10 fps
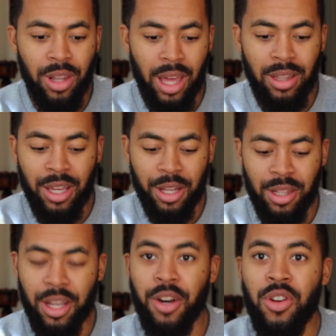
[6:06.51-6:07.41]
Like look
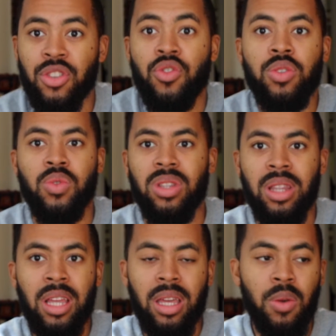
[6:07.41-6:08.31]
at Chris. Chris was
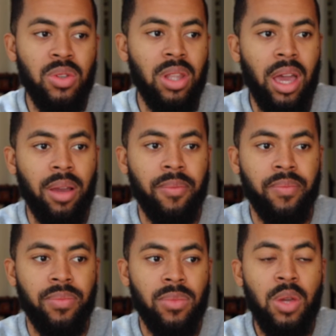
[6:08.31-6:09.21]

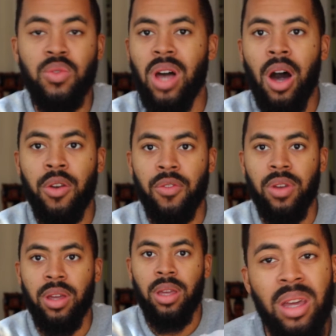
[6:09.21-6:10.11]
out of
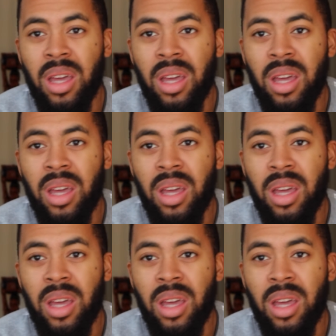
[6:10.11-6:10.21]
it."